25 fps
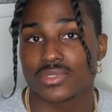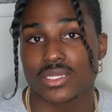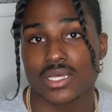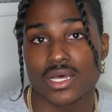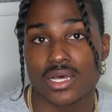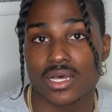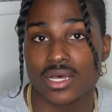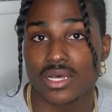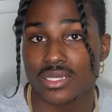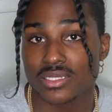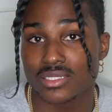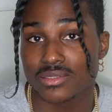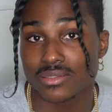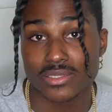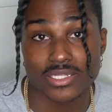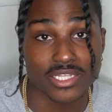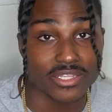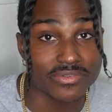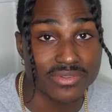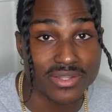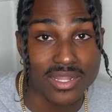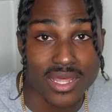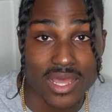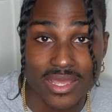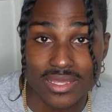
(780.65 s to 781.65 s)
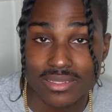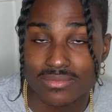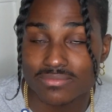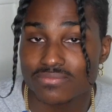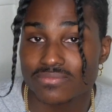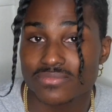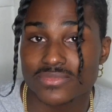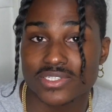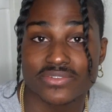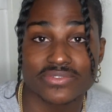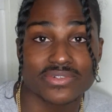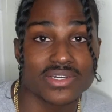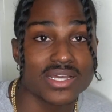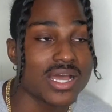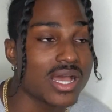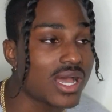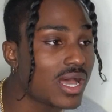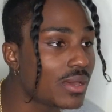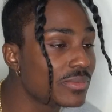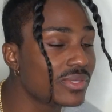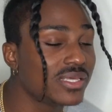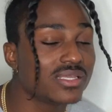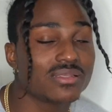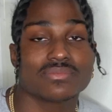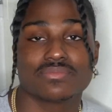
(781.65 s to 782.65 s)
uh, leave a like, leave a
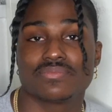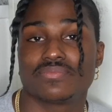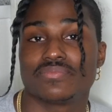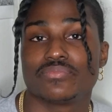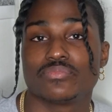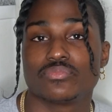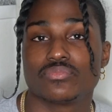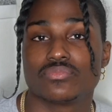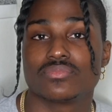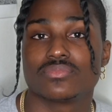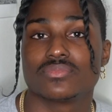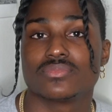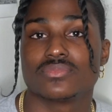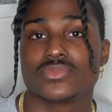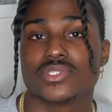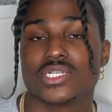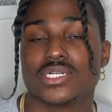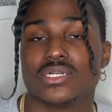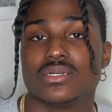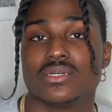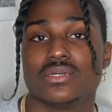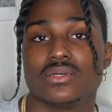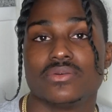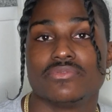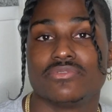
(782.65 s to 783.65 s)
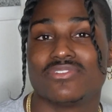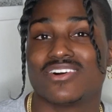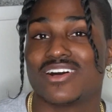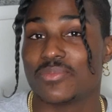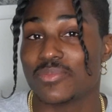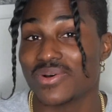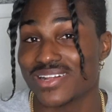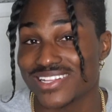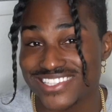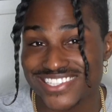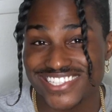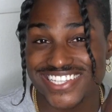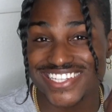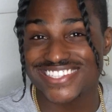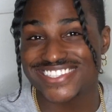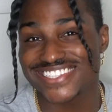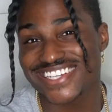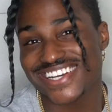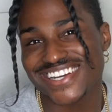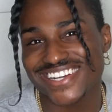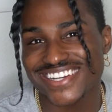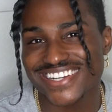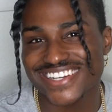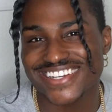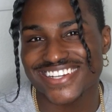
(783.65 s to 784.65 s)
comment, follow my
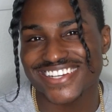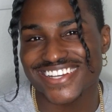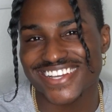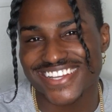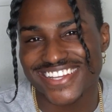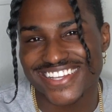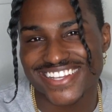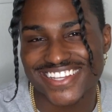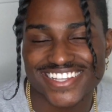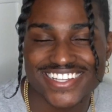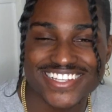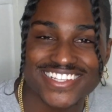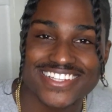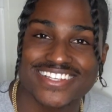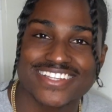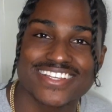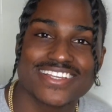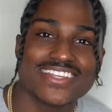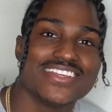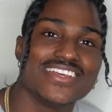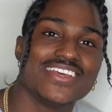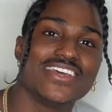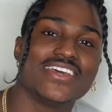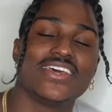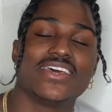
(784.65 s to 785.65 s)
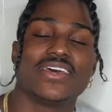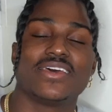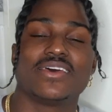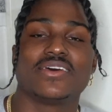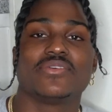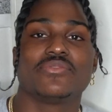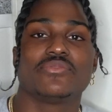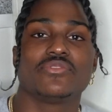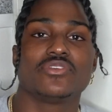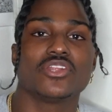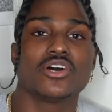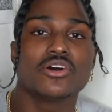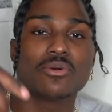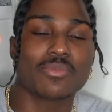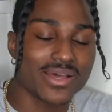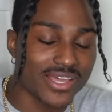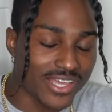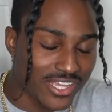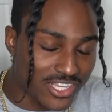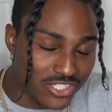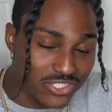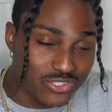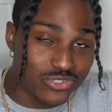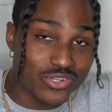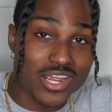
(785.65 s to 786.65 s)
TikTok, and you know, my
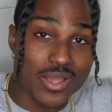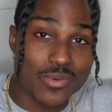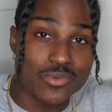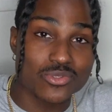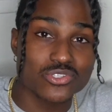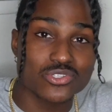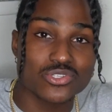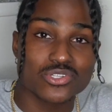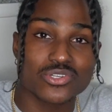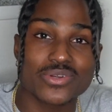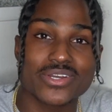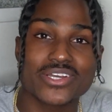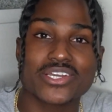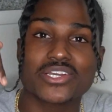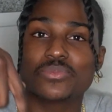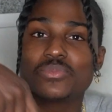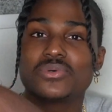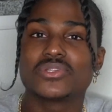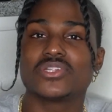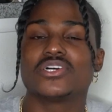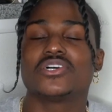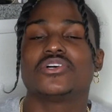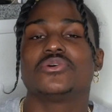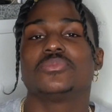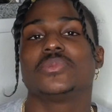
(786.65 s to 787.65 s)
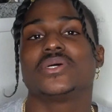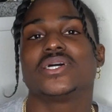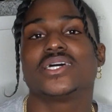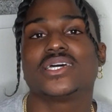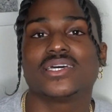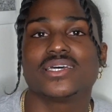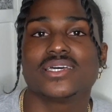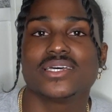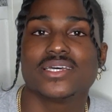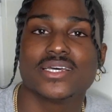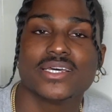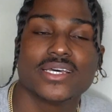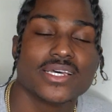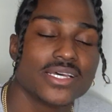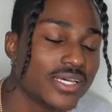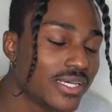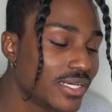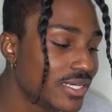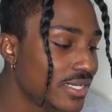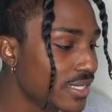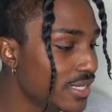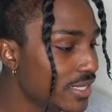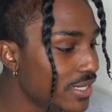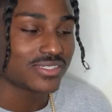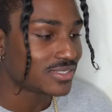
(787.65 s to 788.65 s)
Instagram and Twitter right here below, man.
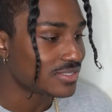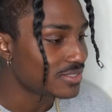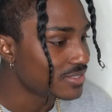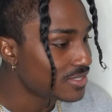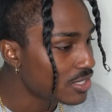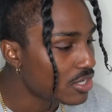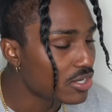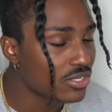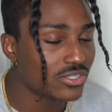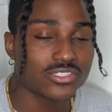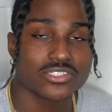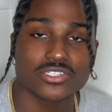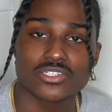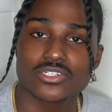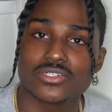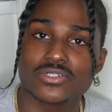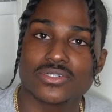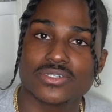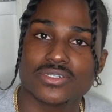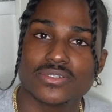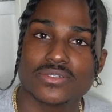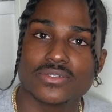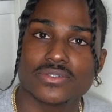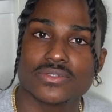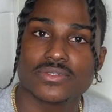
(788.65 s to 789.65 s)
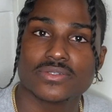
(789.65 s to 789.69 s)
Also,